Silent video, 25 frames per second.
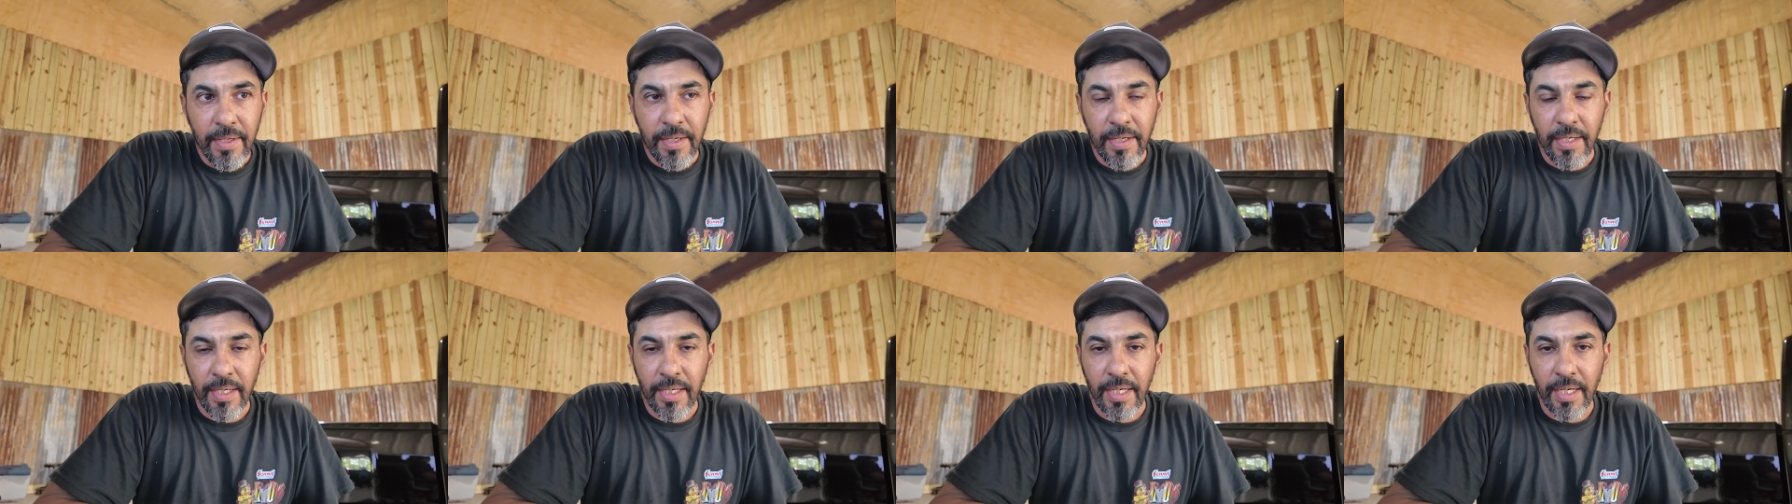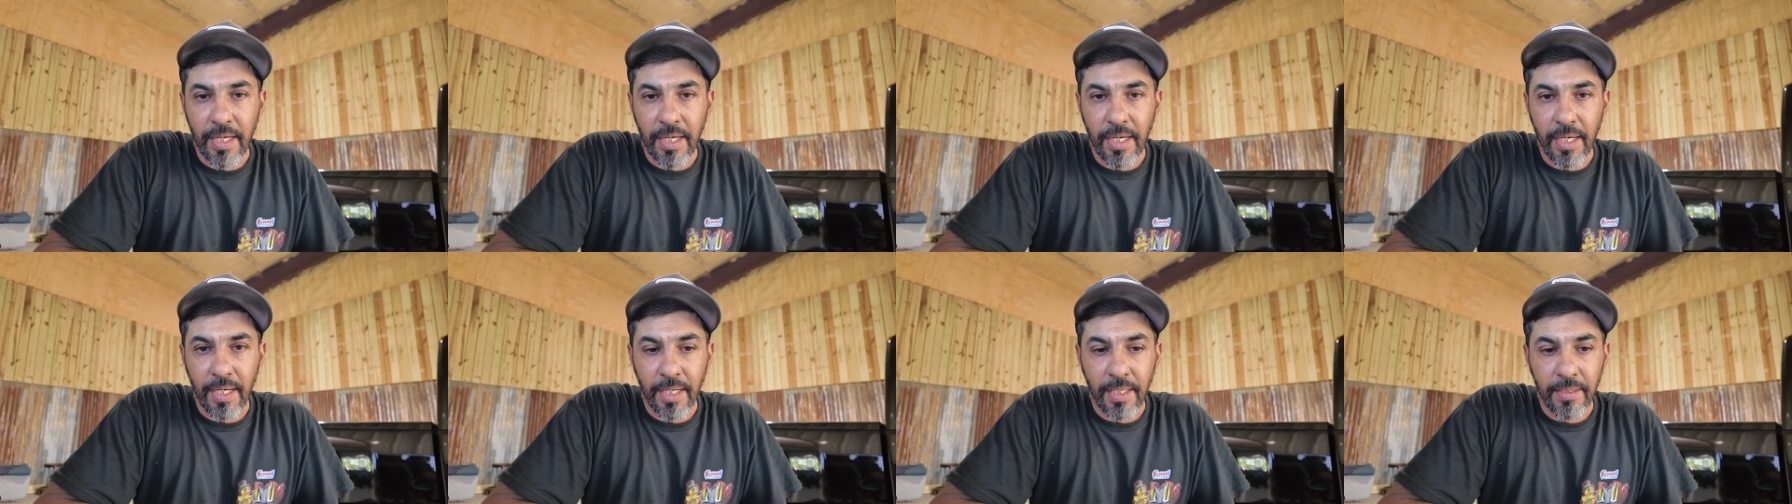
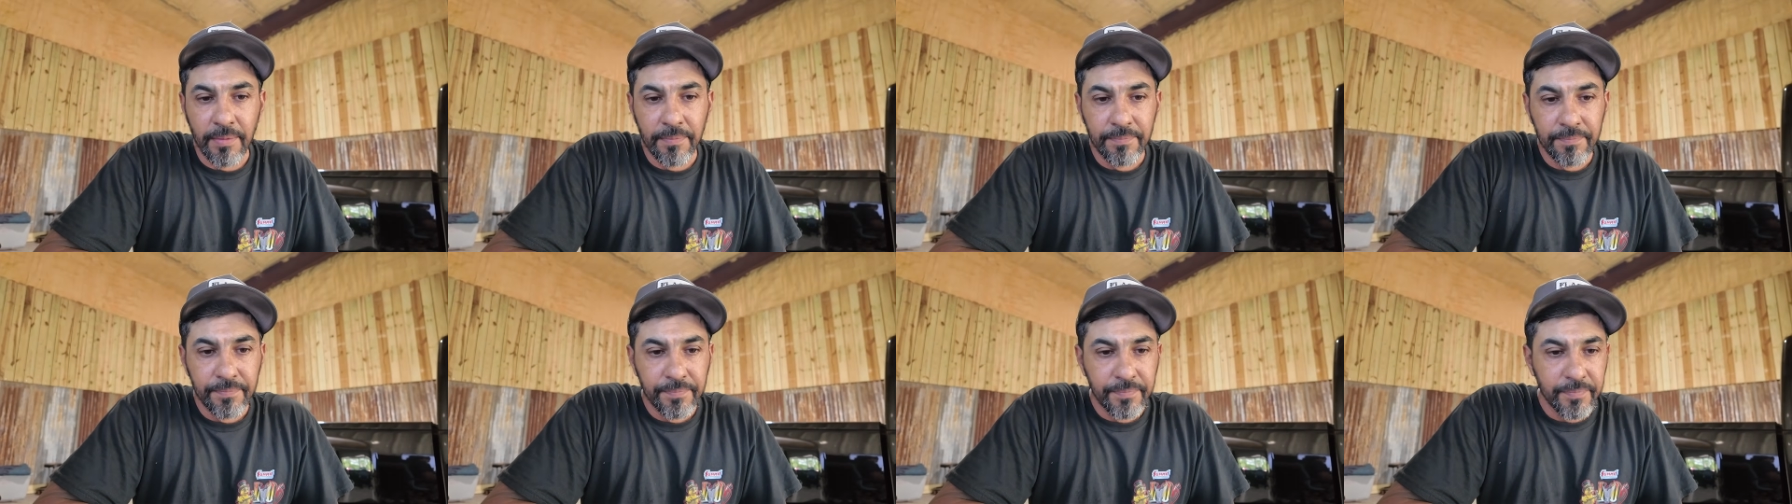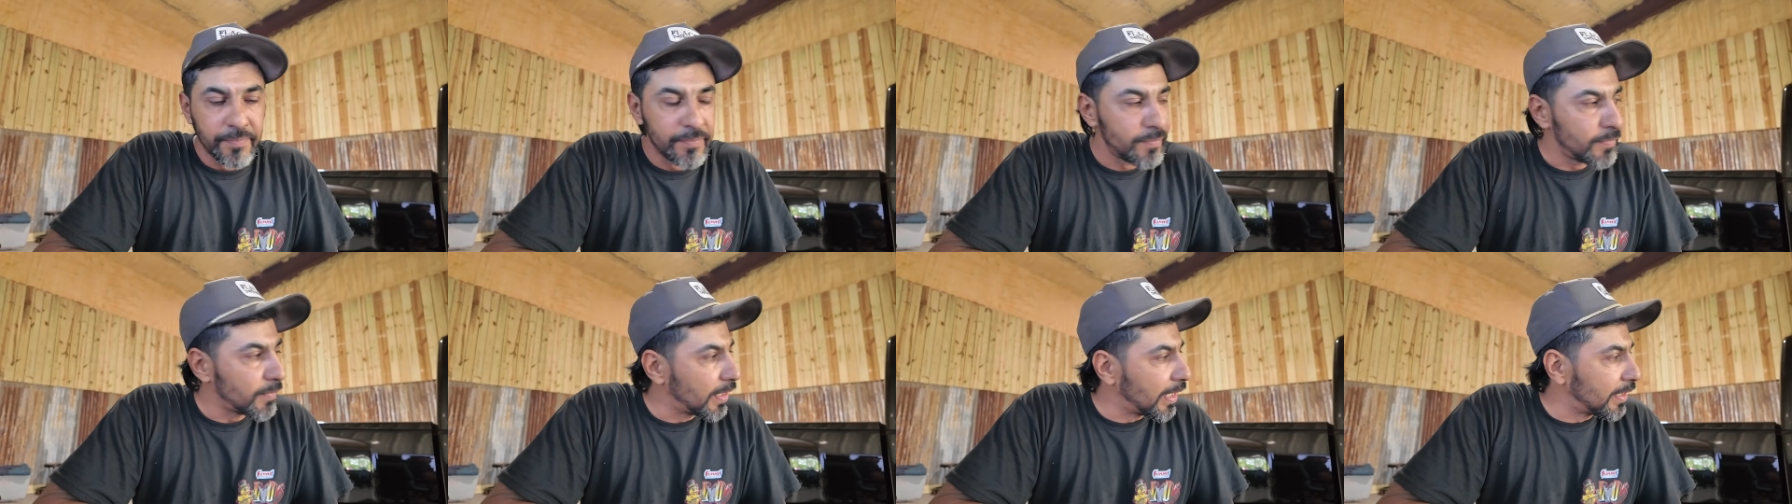
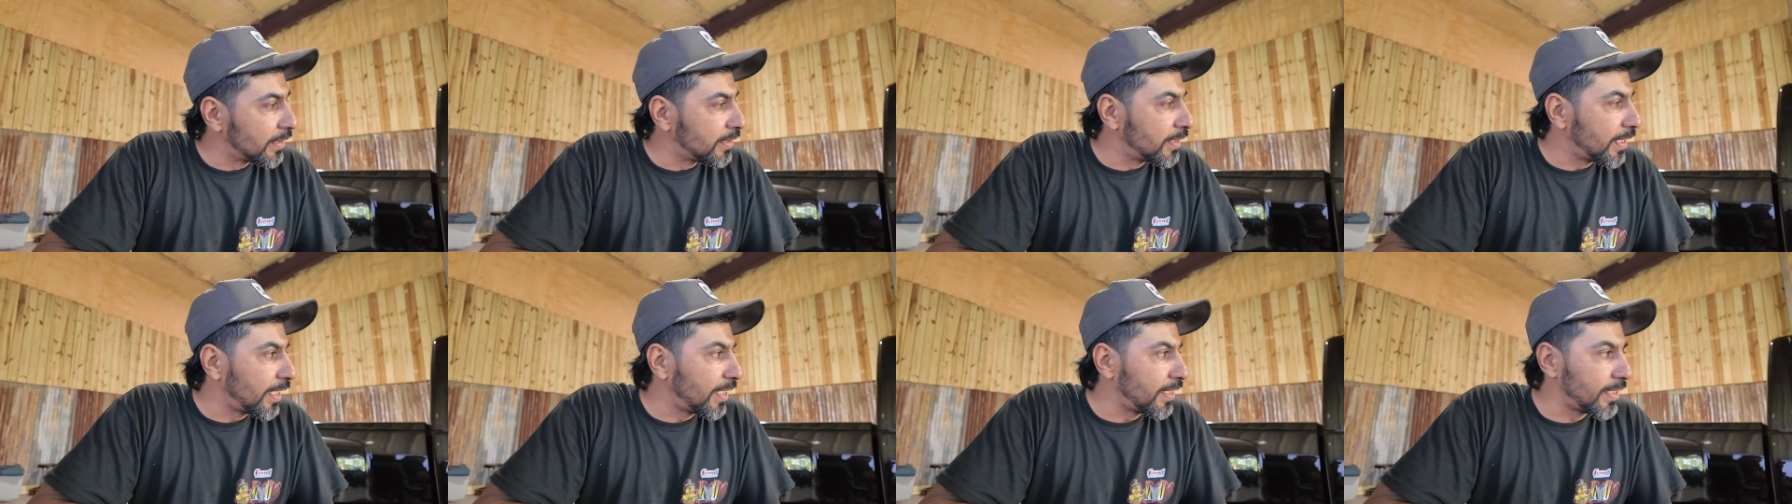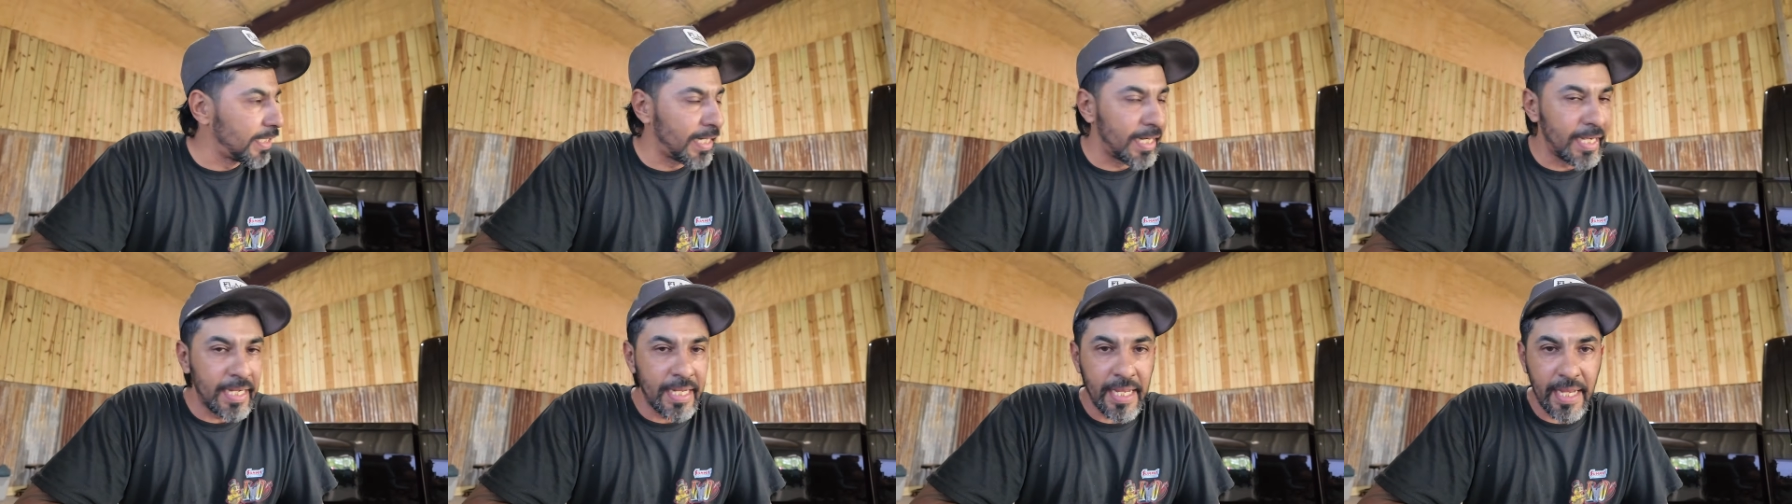Not saying
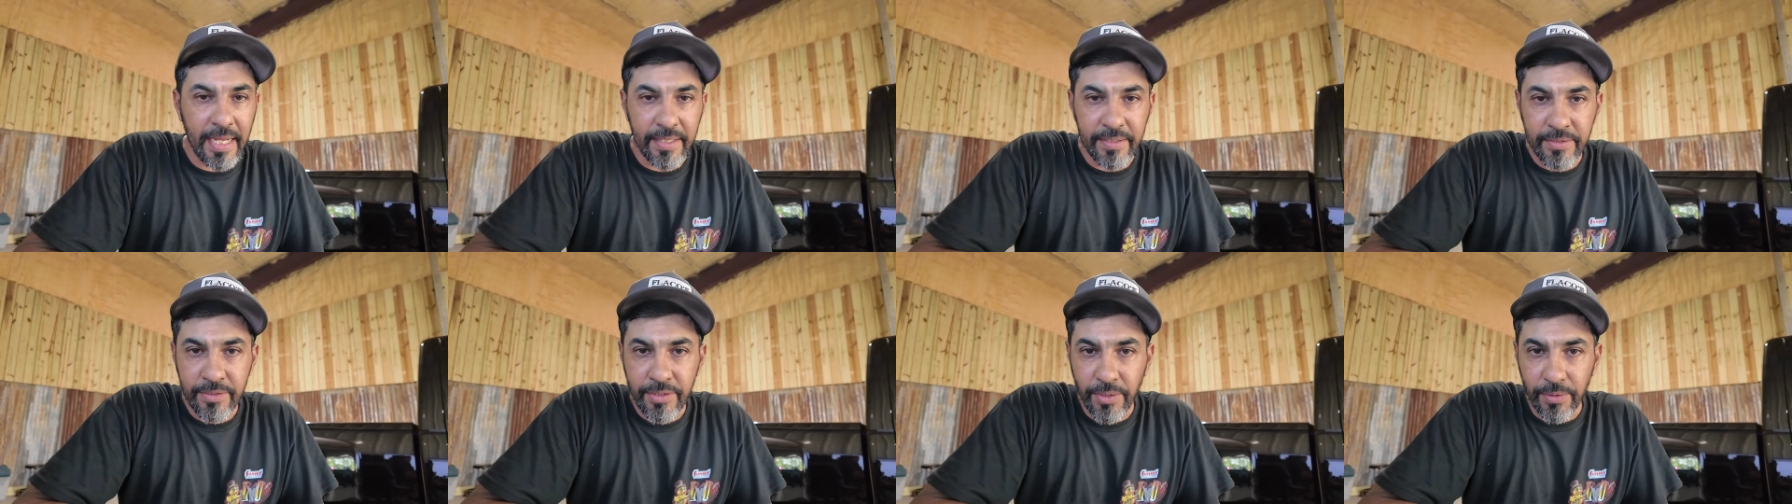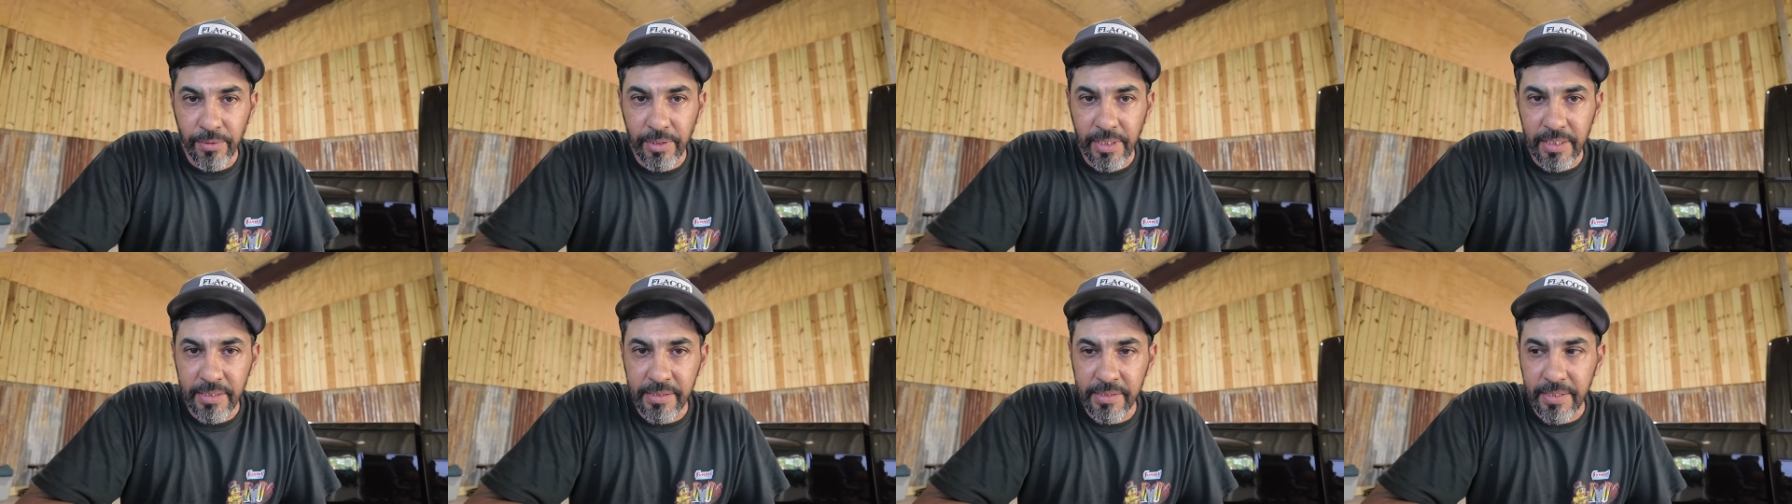that I can't
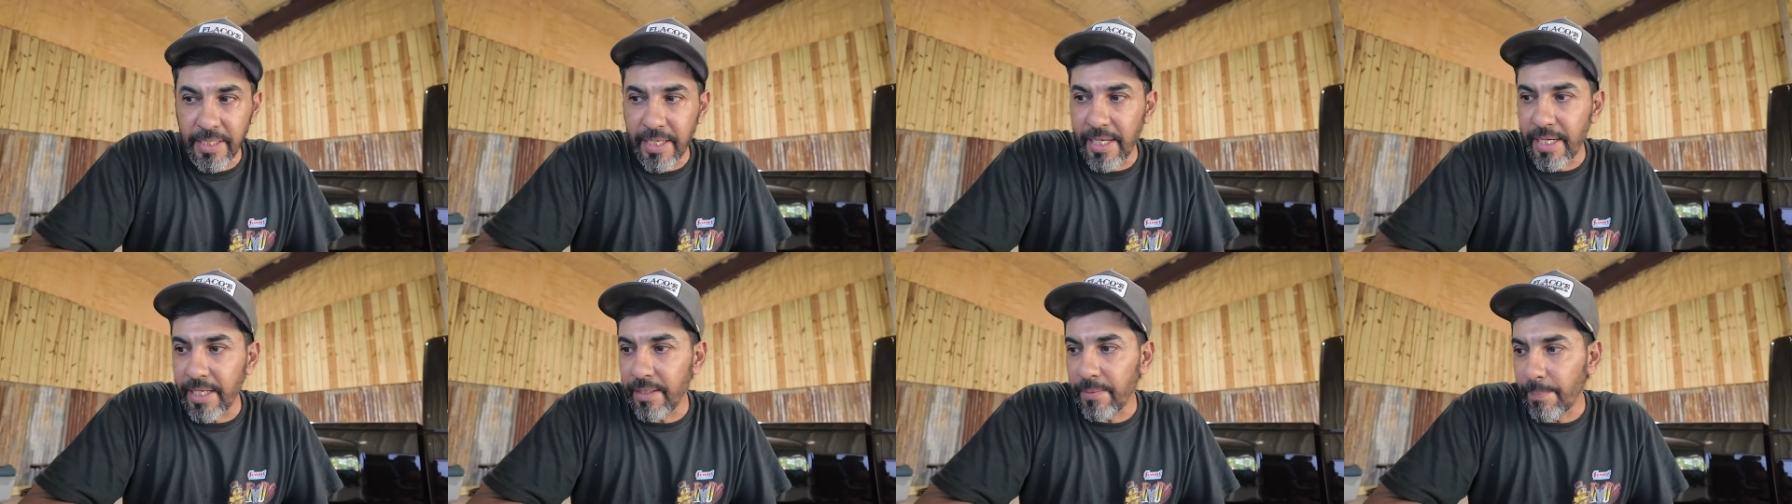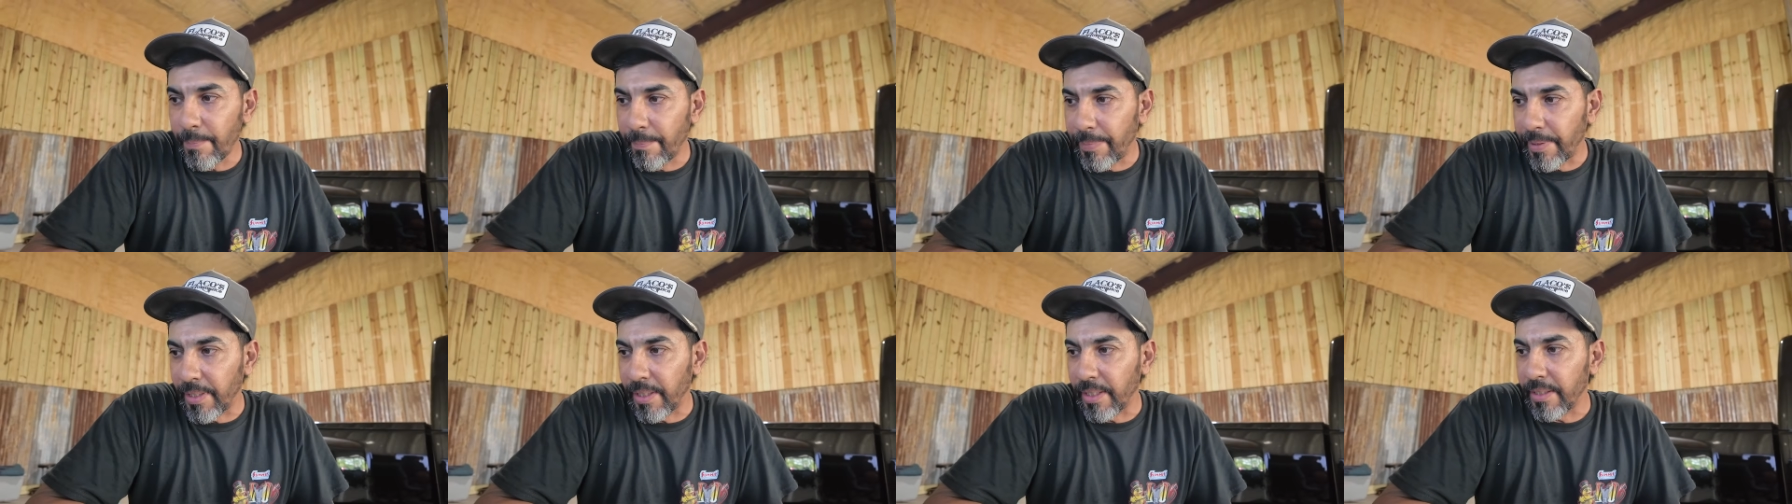tune this thing,
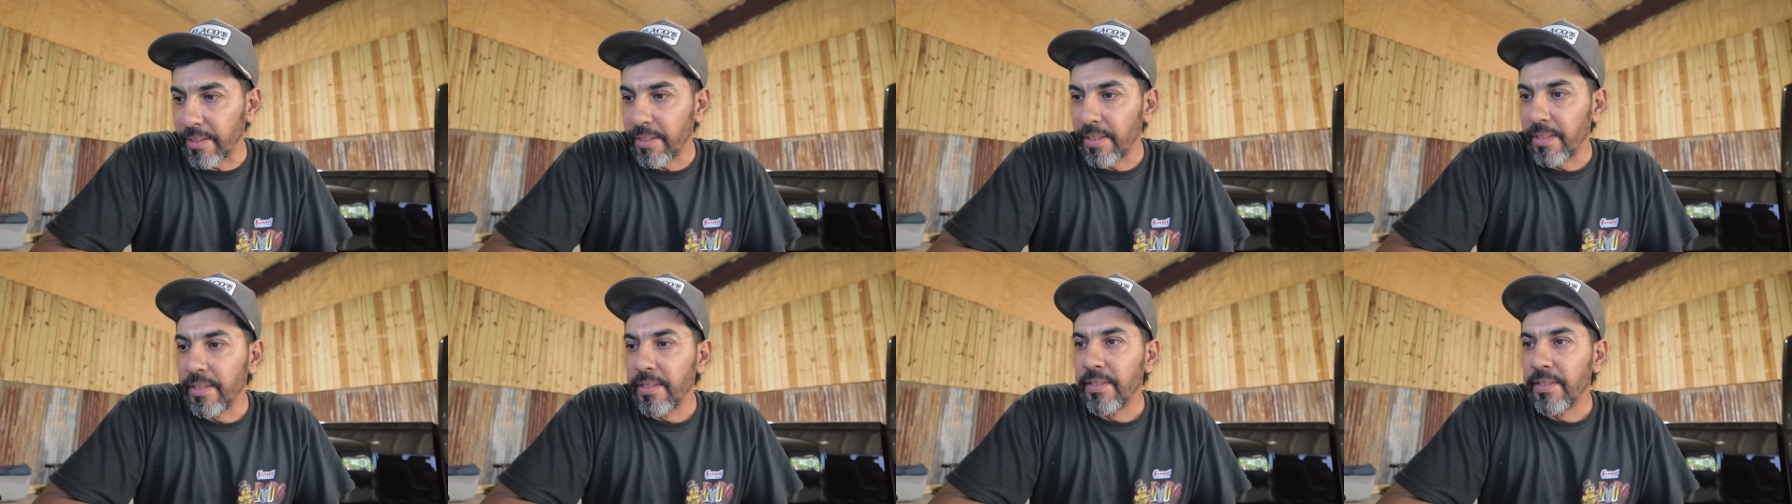but